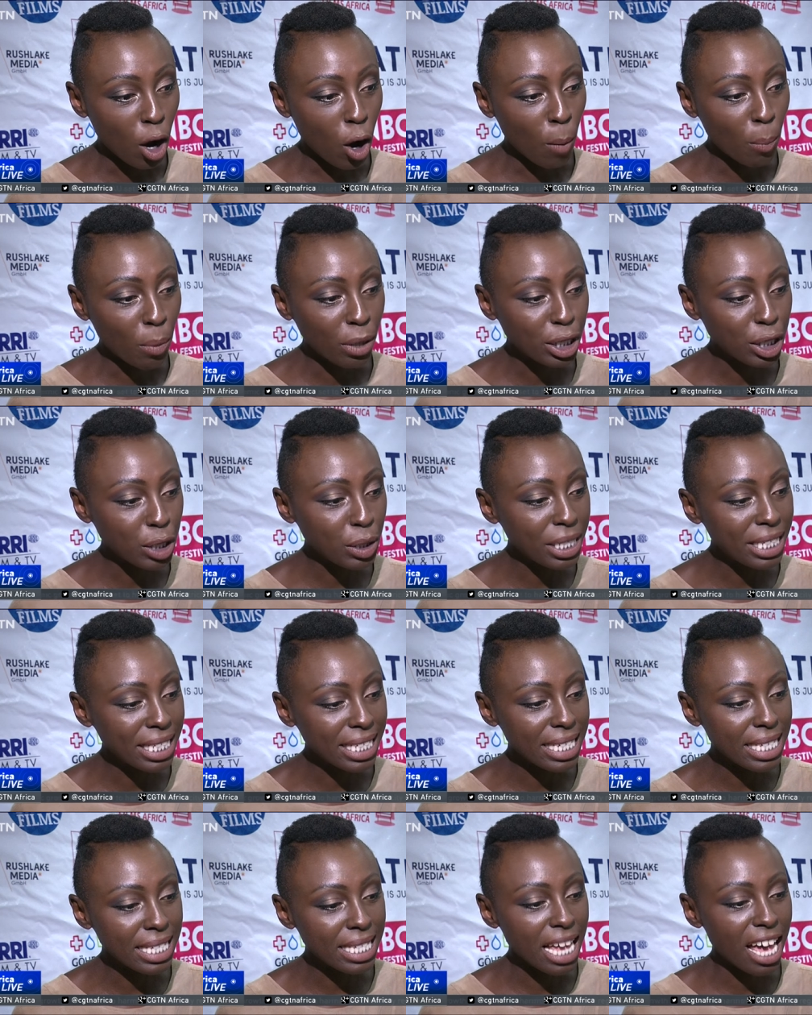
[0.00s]

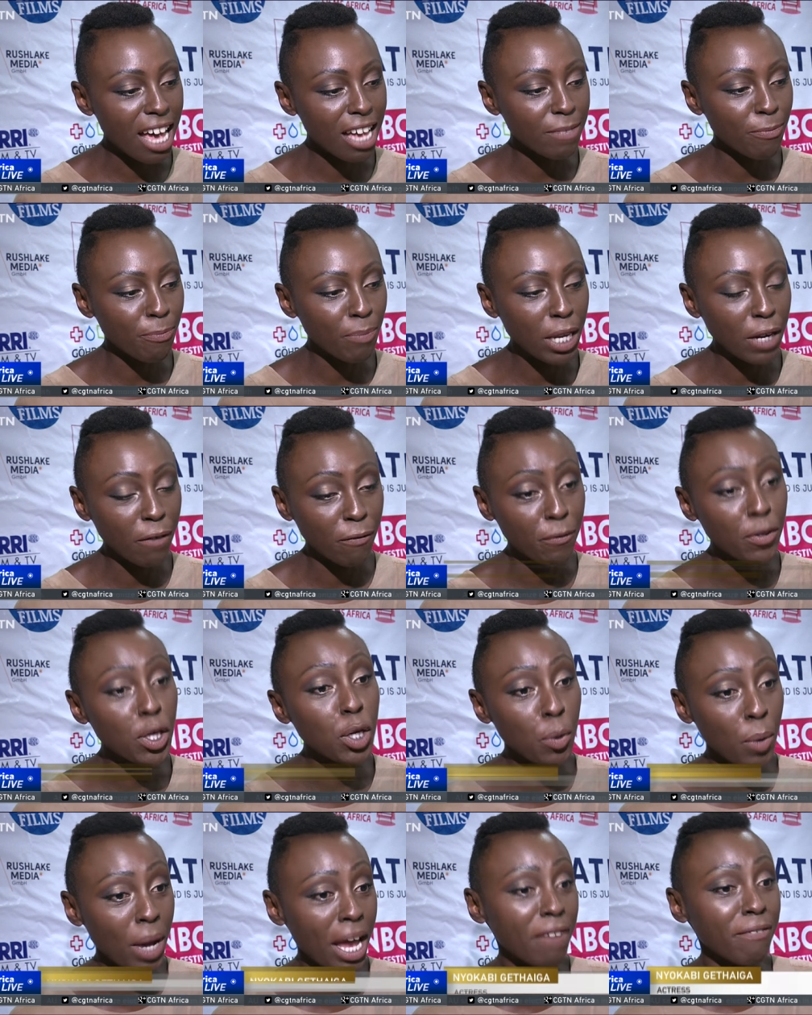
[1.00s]
opportunities have been
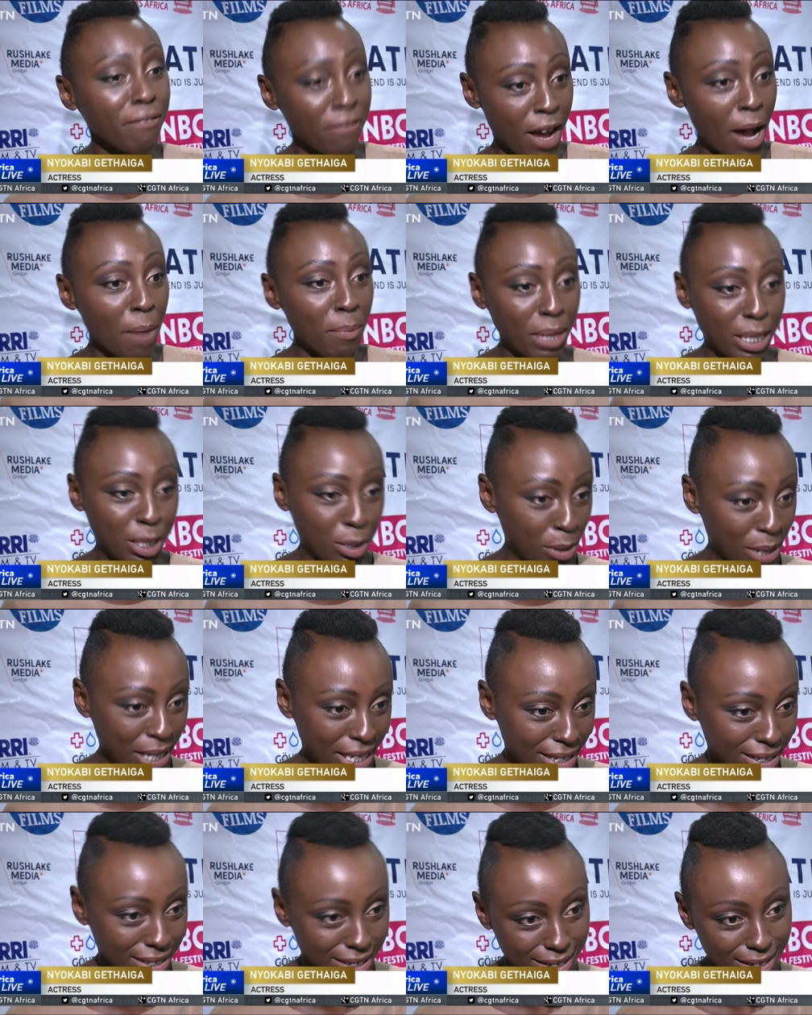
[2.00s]
few and far between,
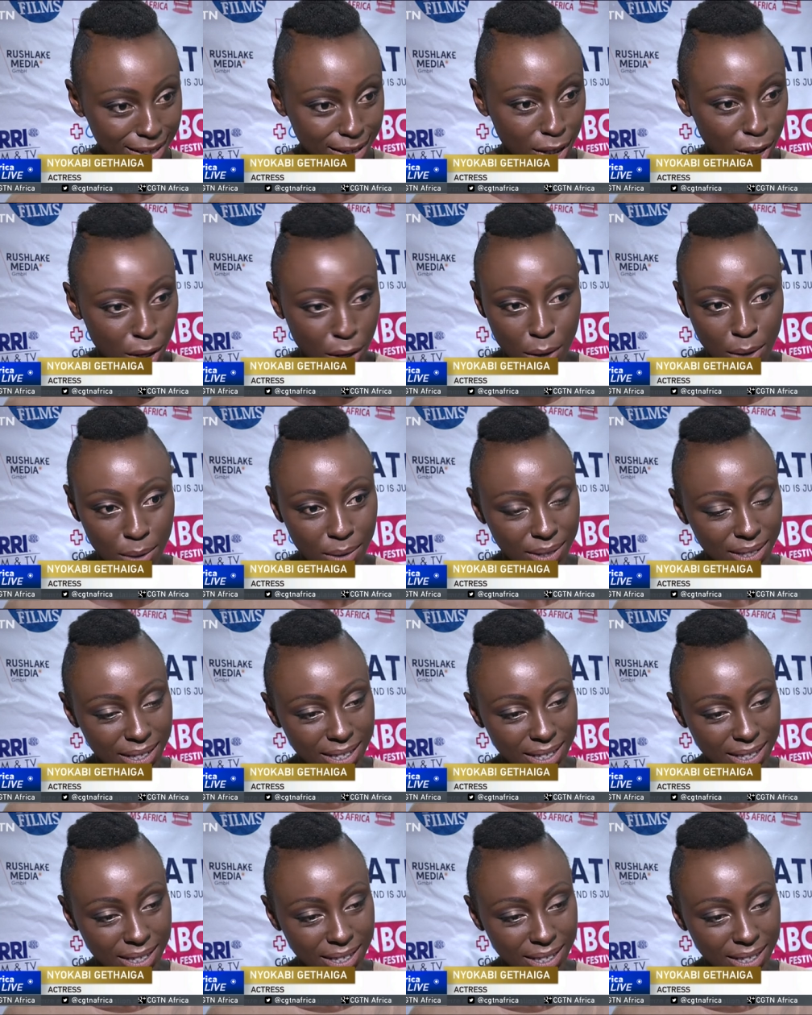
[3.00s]
you know.